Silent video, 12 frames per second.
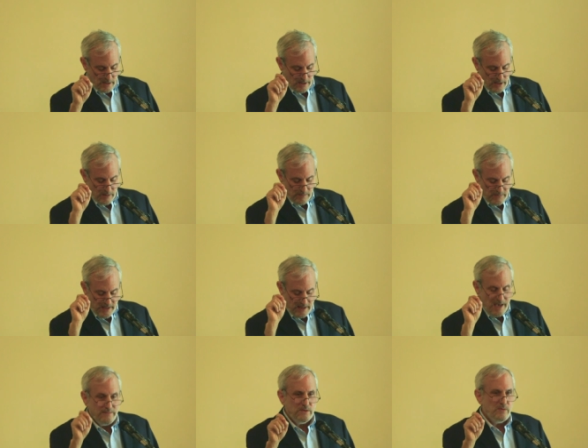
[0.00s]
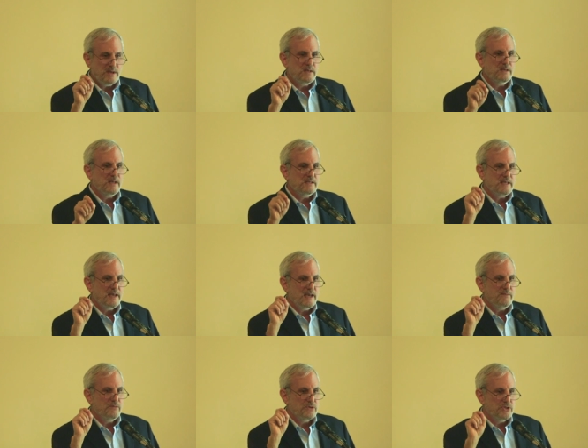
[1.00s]
Um, they have to recognize they
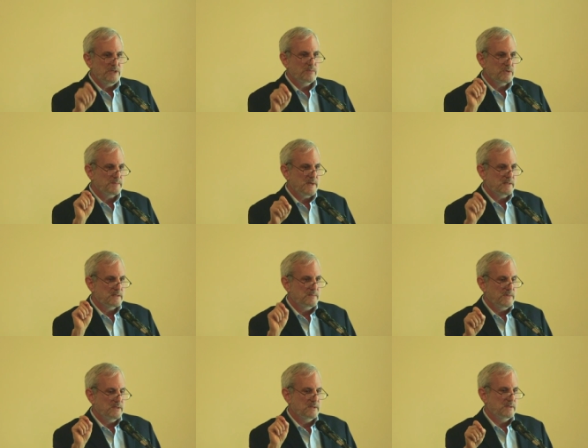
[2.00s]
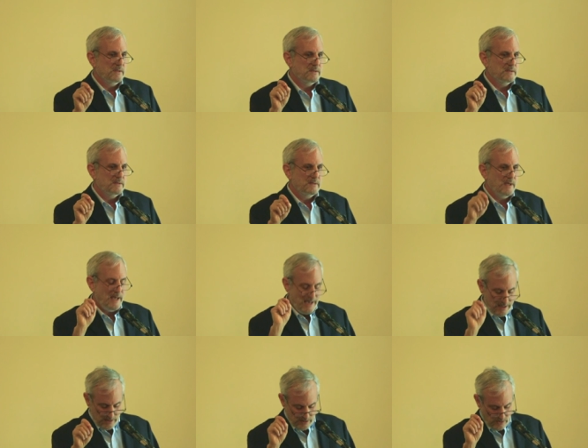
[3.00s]
have regime responsibilities. Now, how
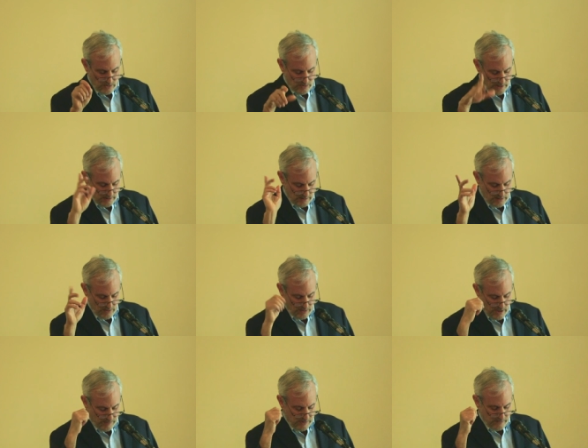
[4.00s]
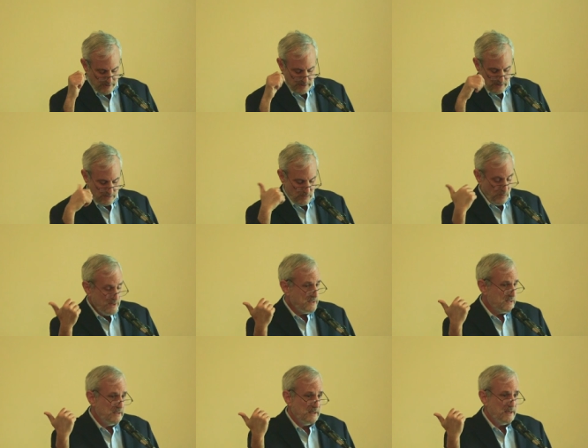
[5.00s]
do you do that? Here are a couple of ideas. One is
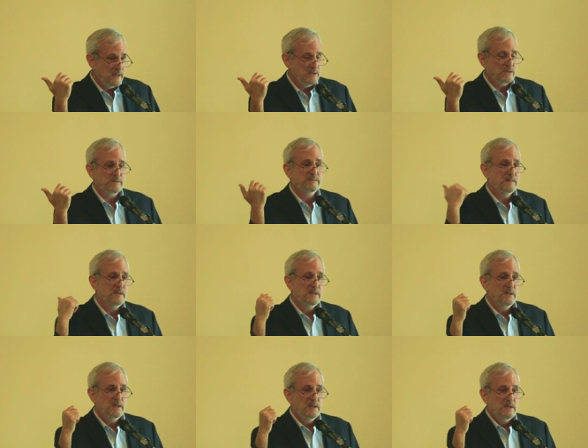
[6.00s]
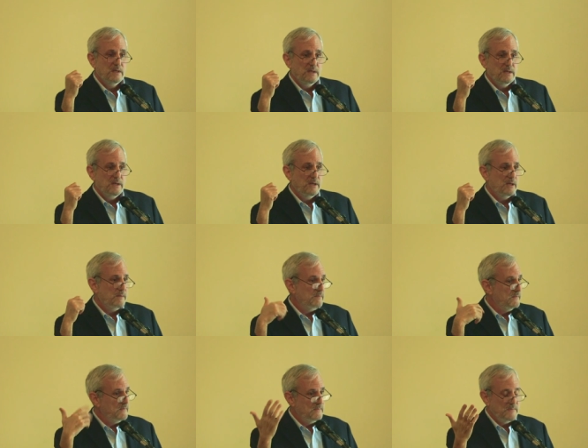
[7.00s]
litigation.
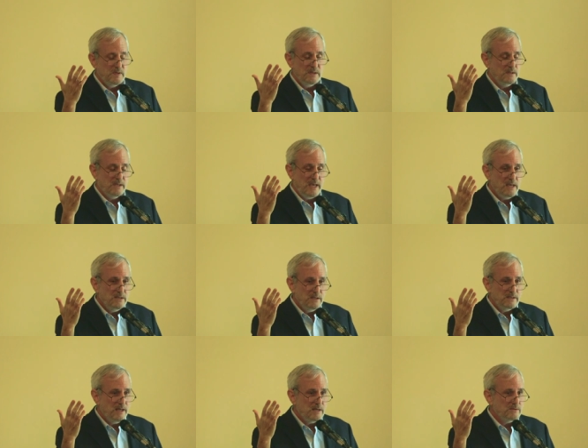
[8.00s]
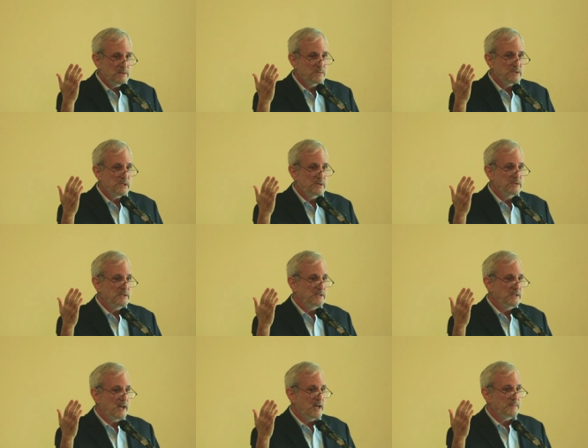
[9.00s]
Um, Kenya announced it was closing
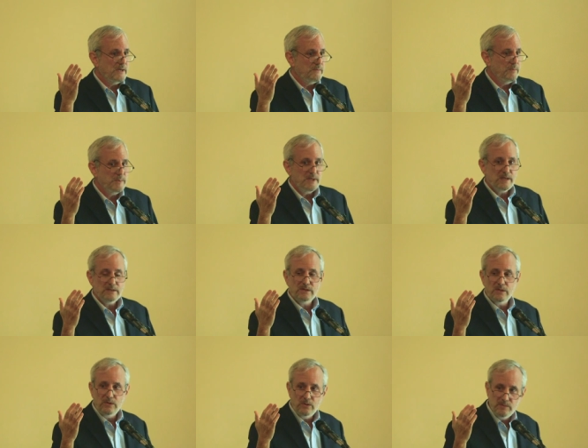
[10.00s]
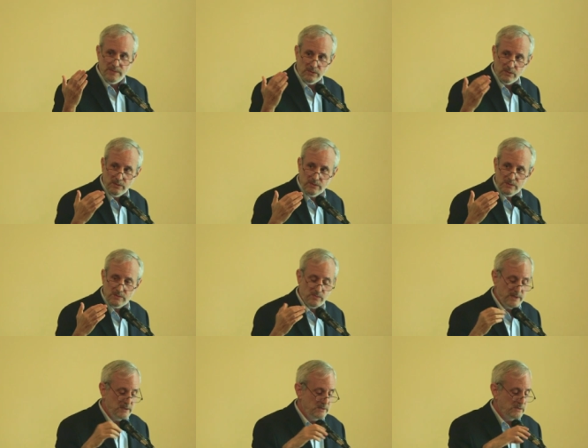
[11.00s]
Dadaab and everybody had to go home, and lawyers
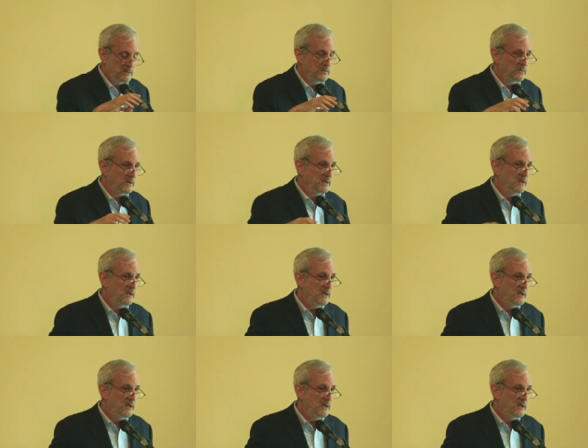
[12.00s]
went into uh,